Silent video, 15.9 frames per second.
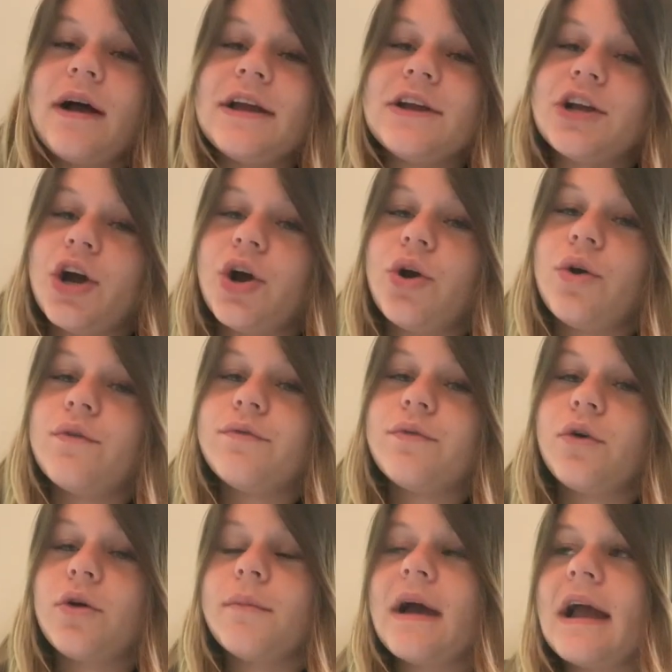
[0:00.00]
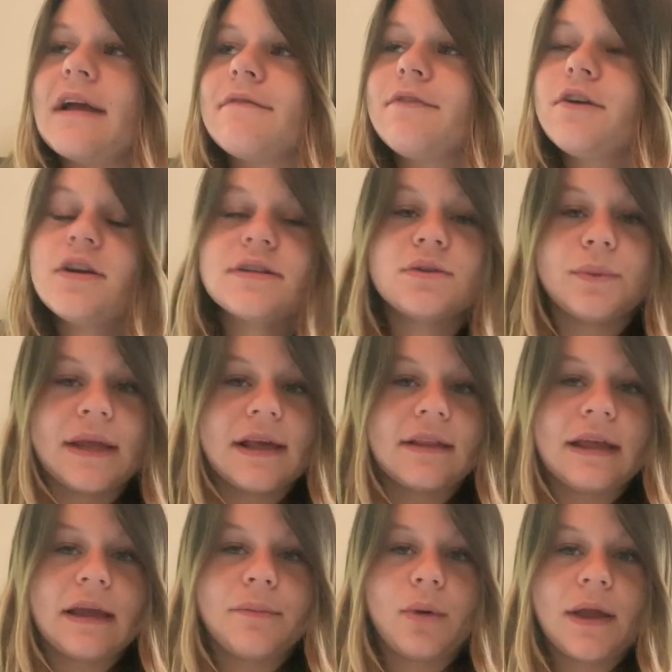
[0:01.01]
I go for my first
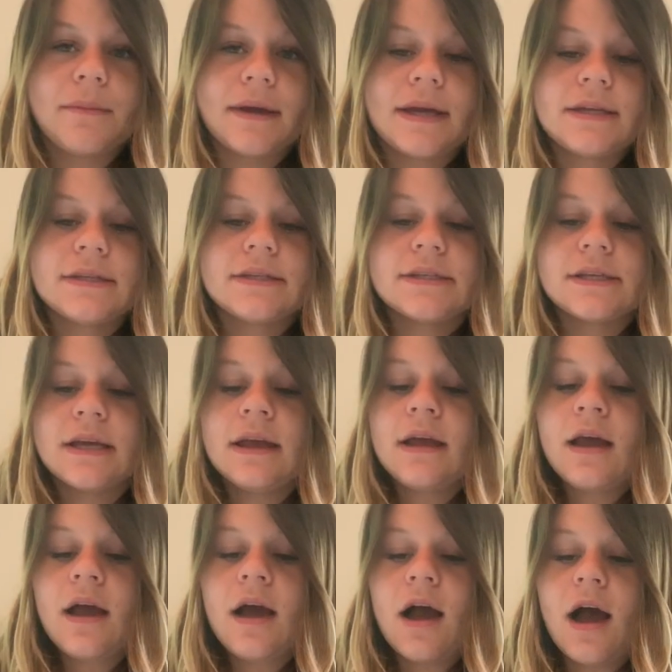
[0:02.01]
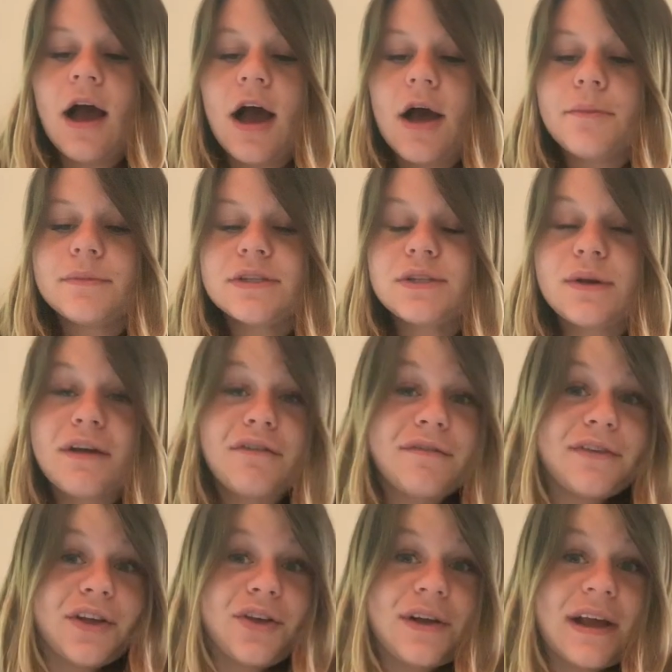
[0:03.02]
weekly appointment. So I will
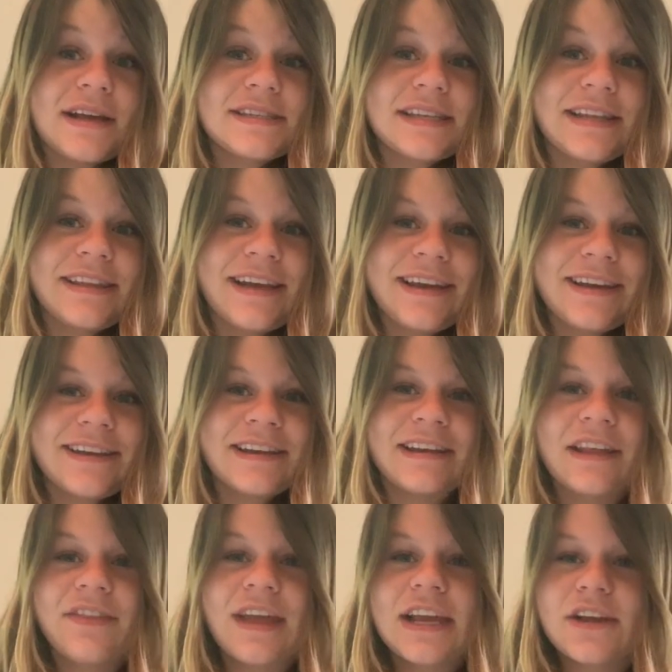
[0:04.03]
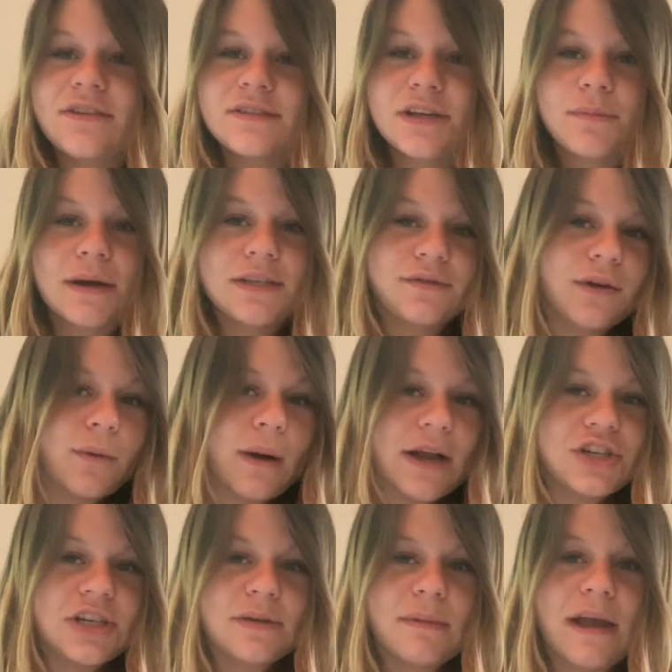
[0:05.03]
fill you guys in then. Thank you so much for
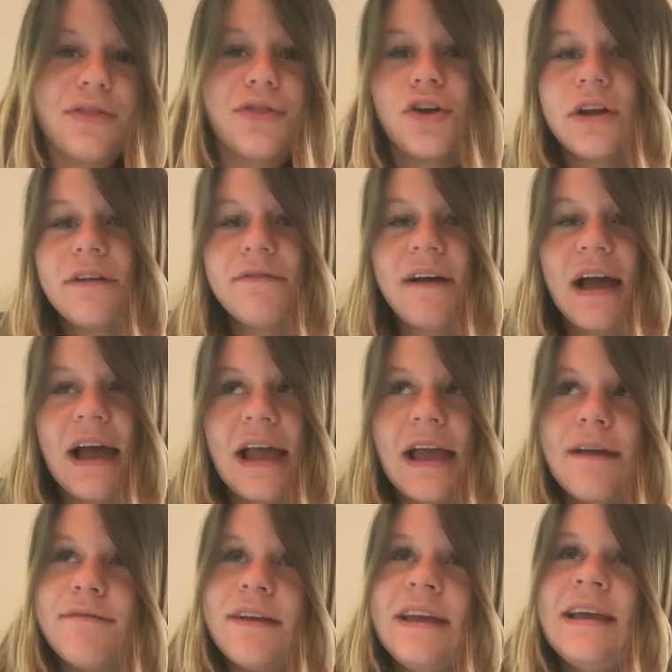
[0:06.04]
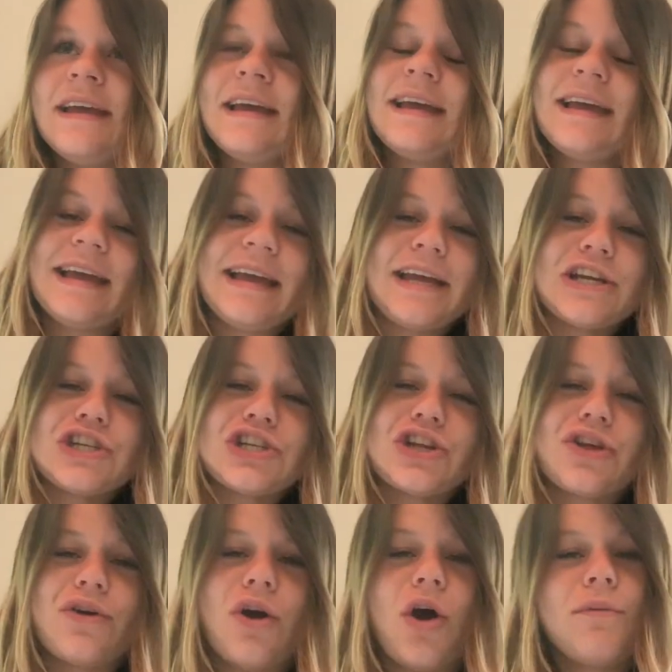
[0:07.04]
watching my 35-ish,
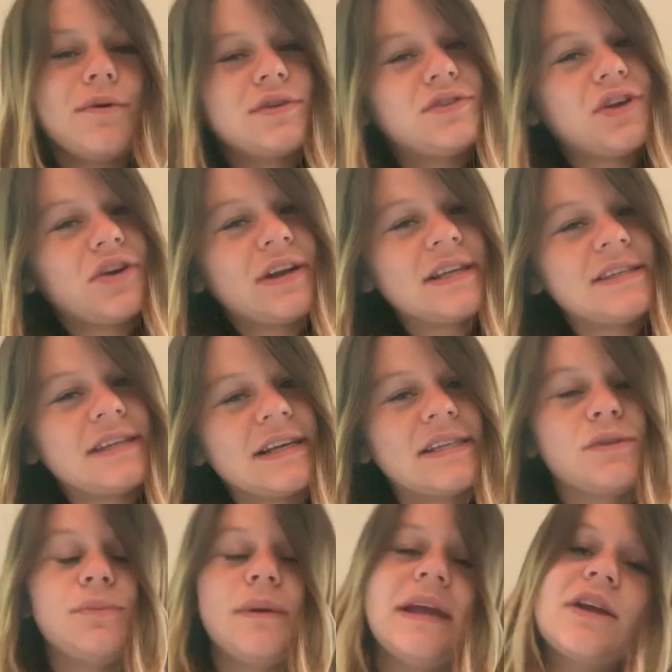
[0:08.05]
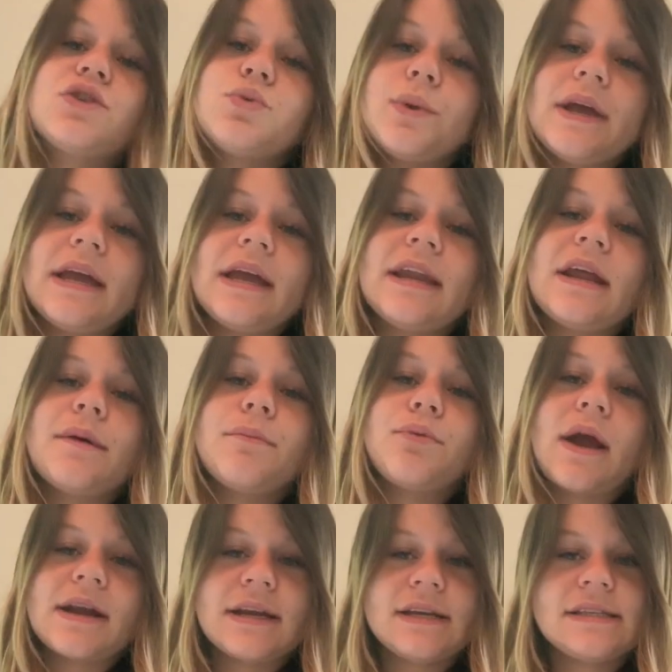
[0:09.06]
almost 36-week twin
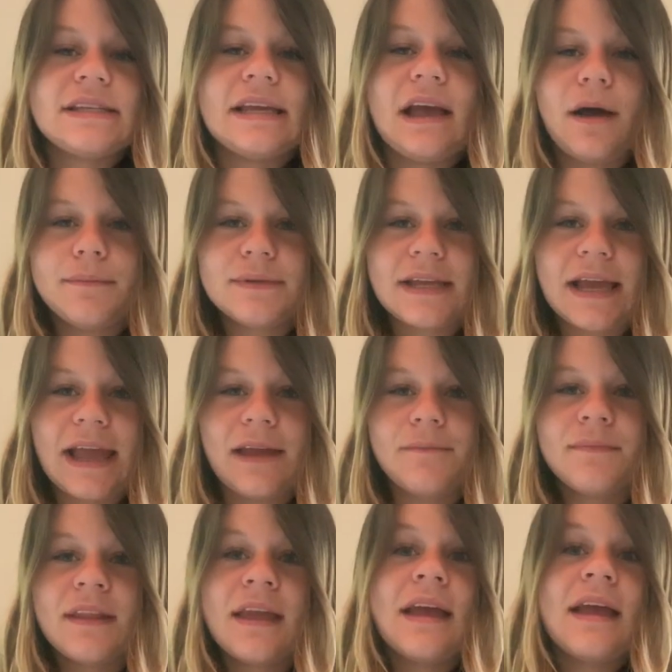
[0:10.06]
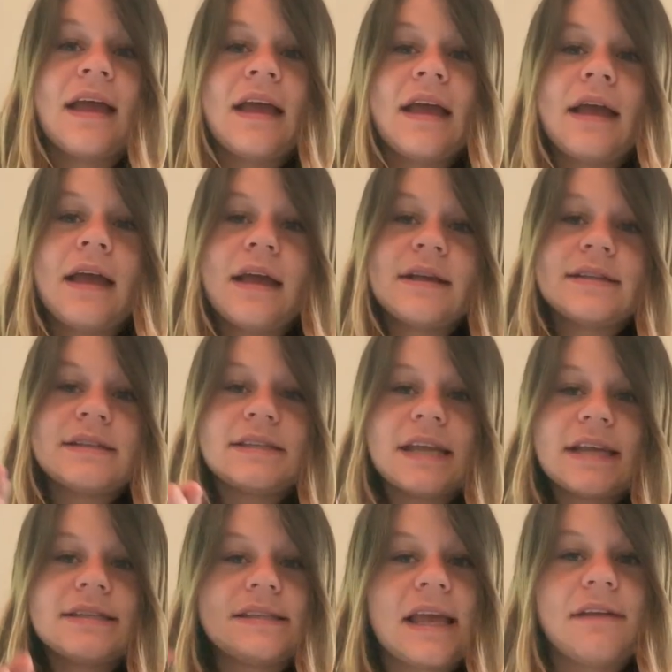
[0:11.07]
pregnancy update.
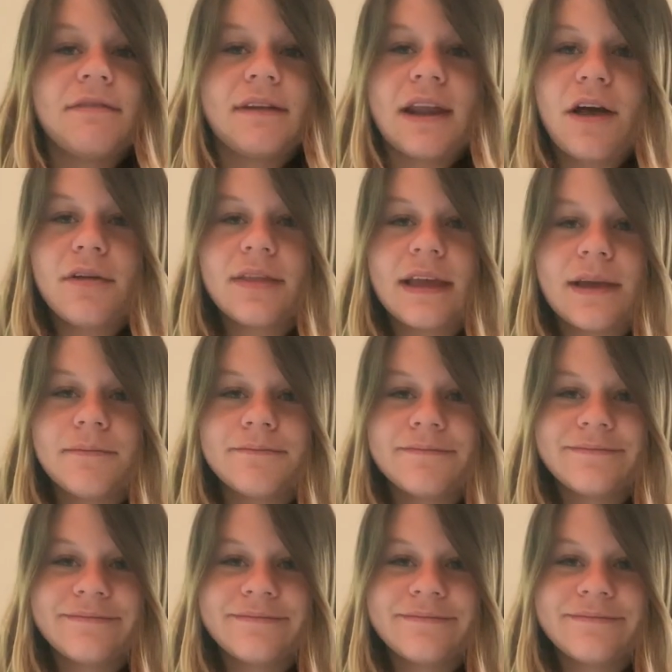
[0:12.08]
Stay safe and healthy.